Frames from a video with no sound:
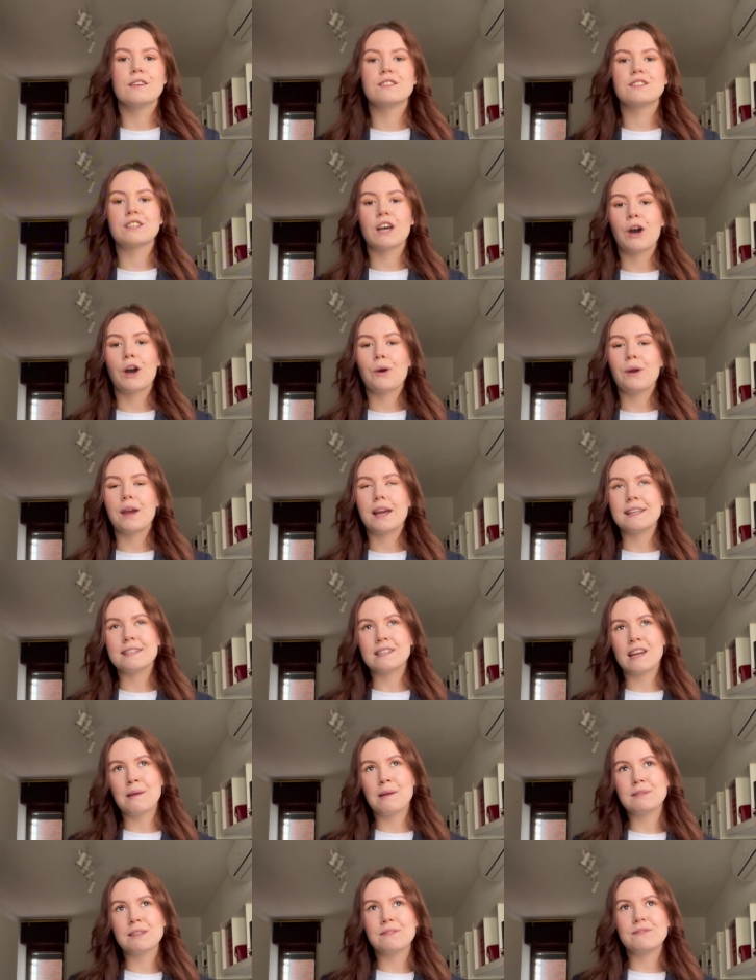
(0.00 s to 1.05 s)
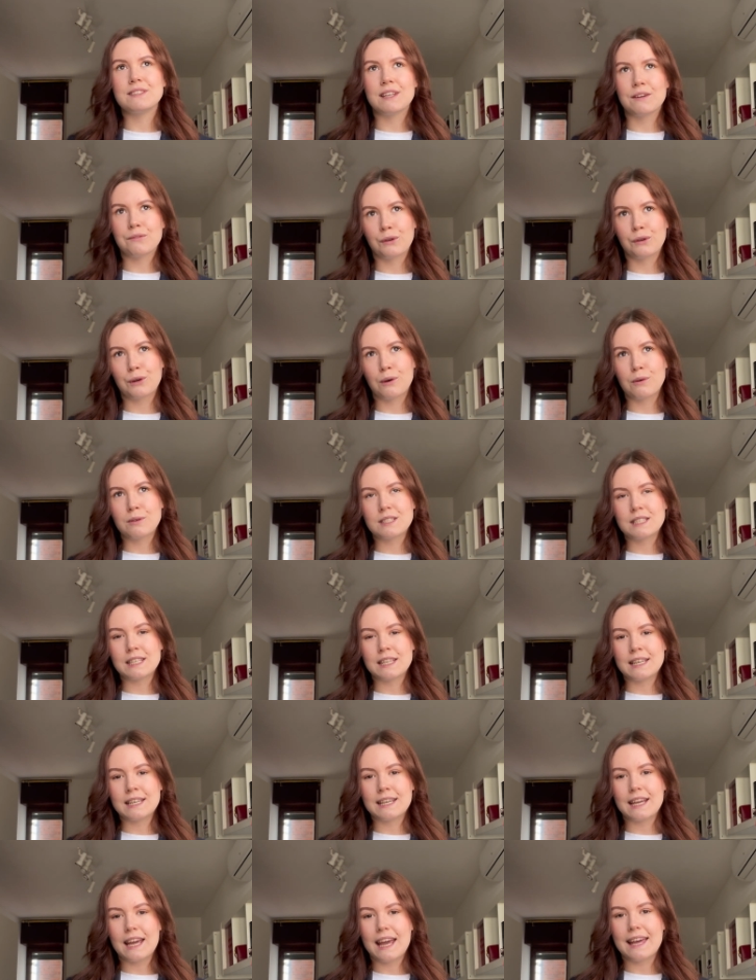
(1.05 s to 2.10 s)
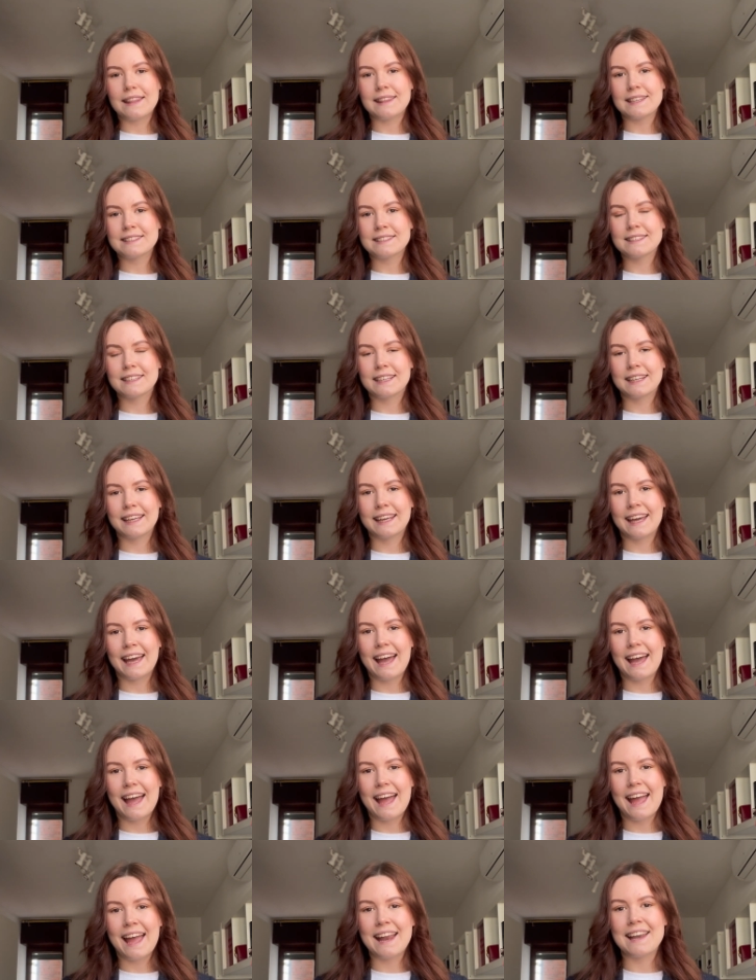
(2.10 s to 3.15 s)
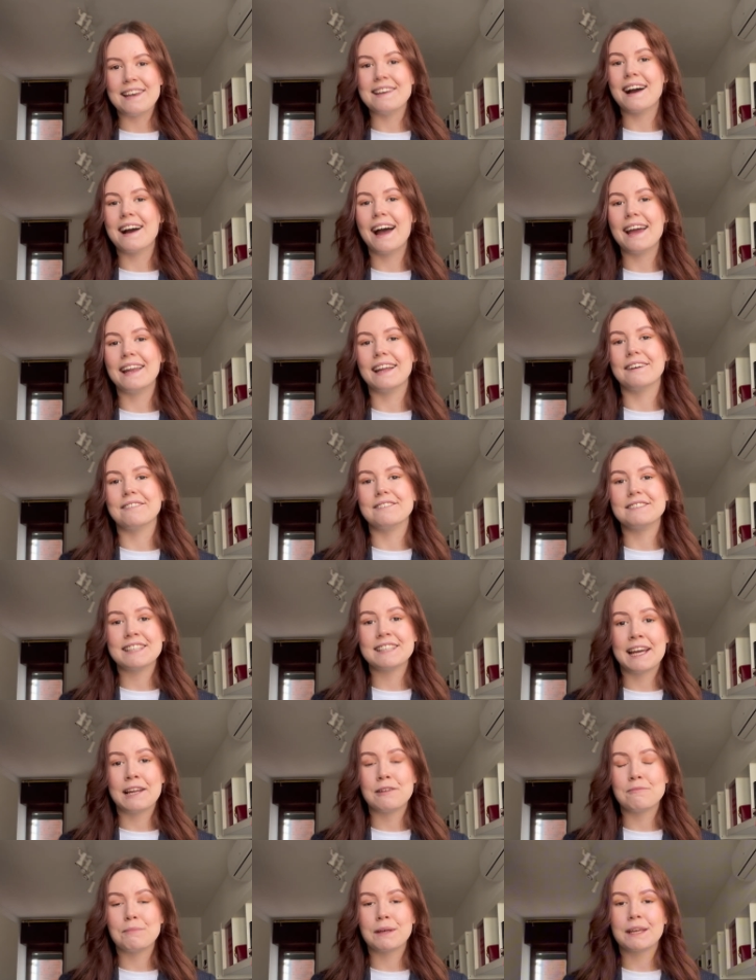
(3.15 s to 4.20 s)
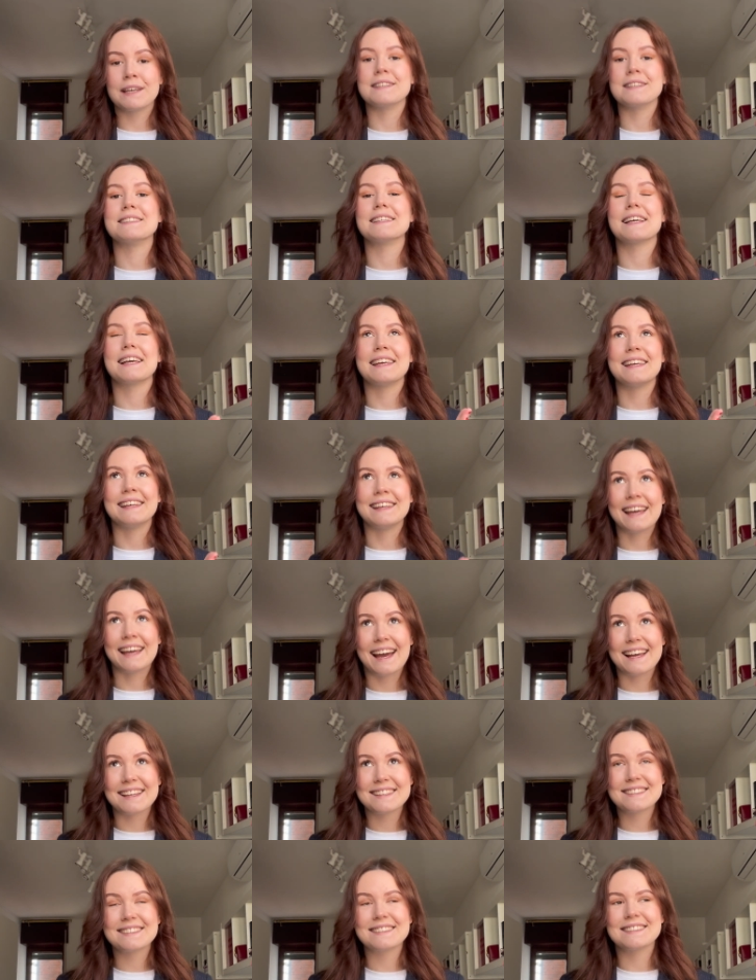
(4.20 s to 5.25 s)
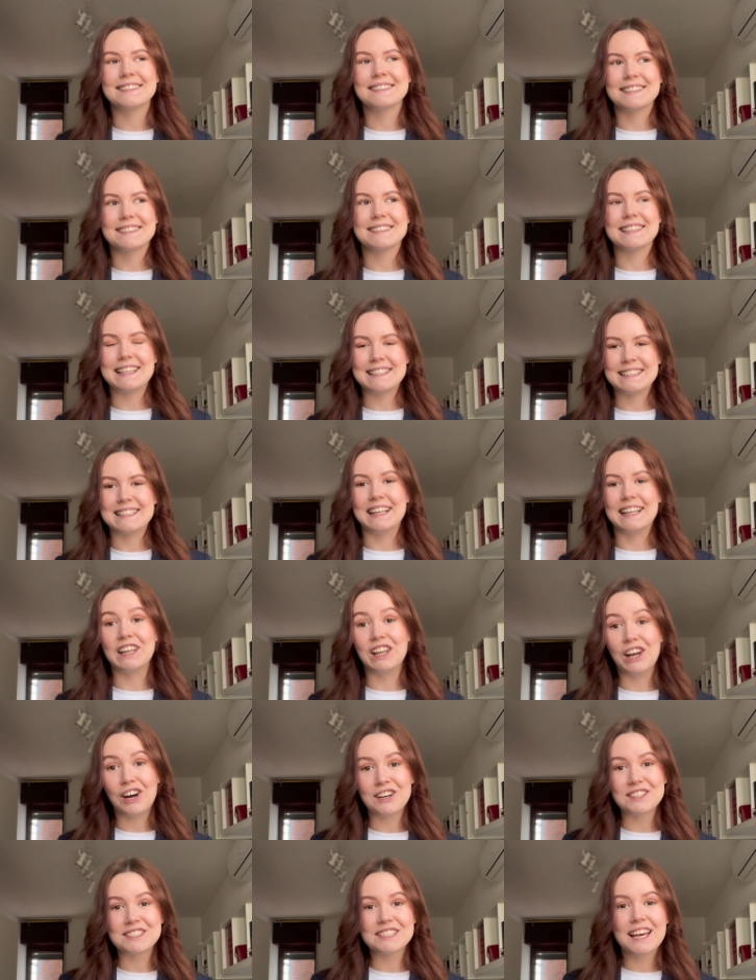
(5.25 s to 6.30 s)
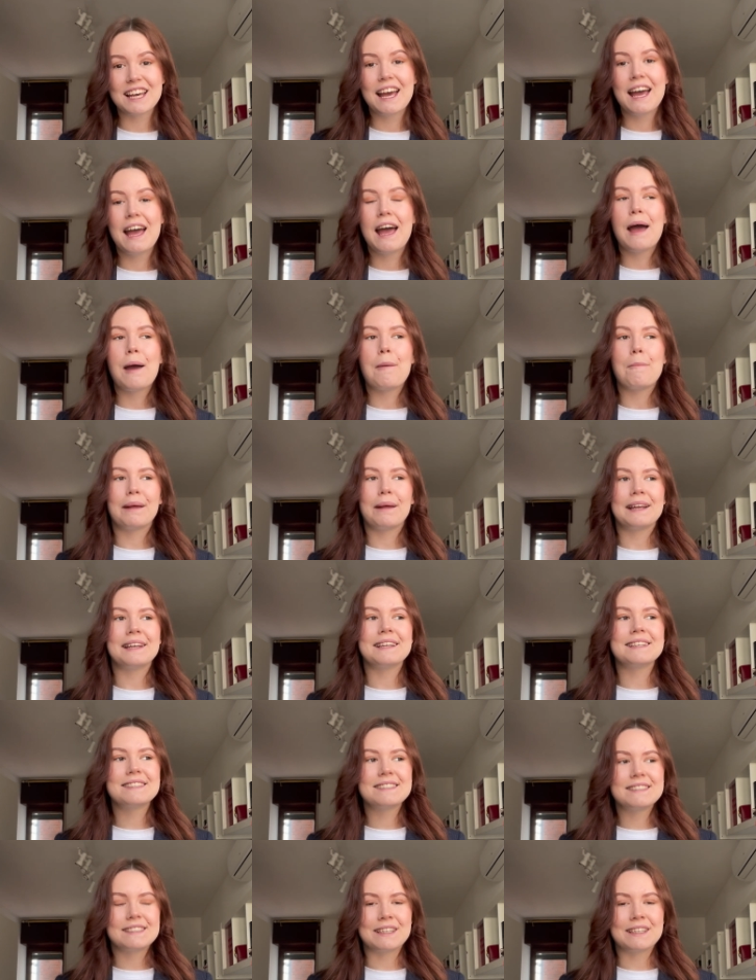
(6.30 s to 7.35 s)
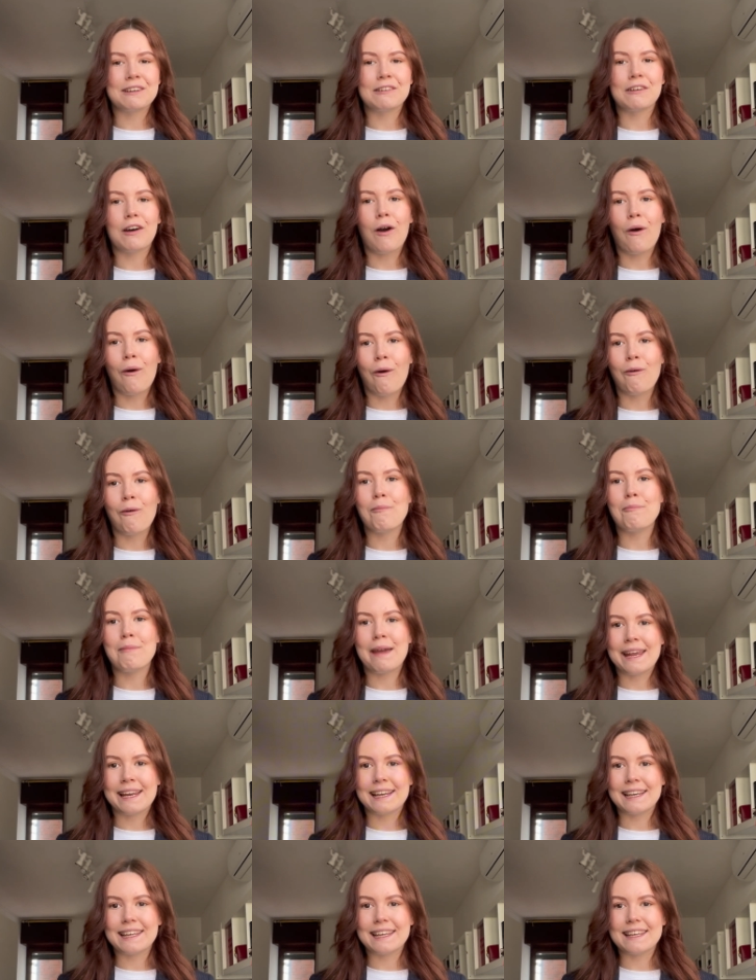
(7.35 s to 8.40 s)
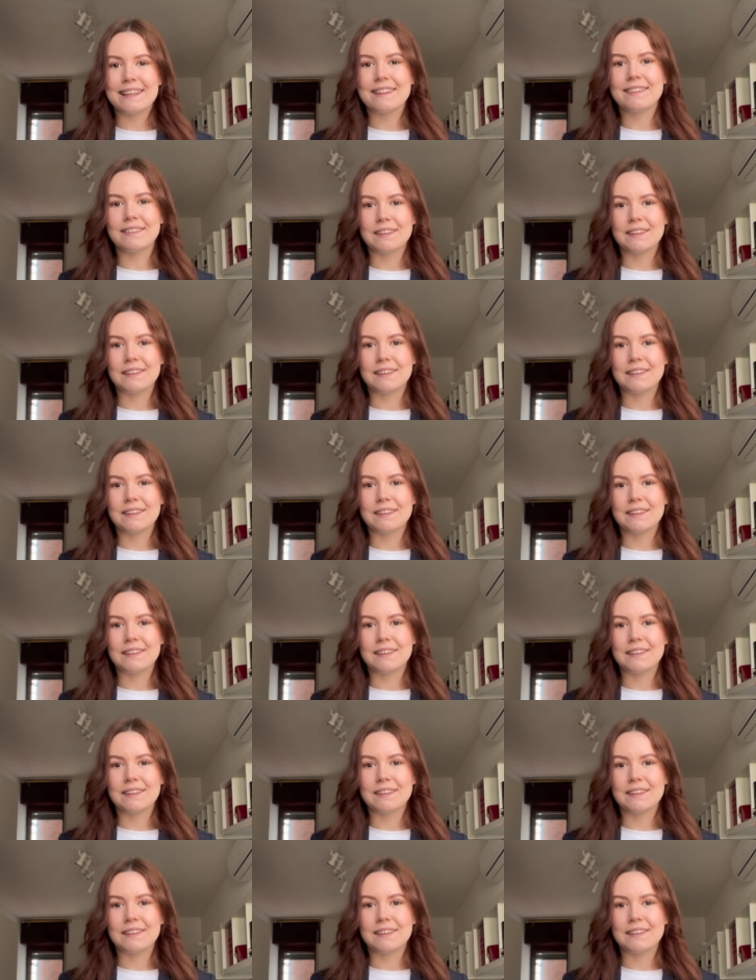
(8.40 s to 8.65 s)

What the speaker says: So in terms of difficulty, this is going to get a 9 out of 10 because yes, this is a lot, but it is still all mainly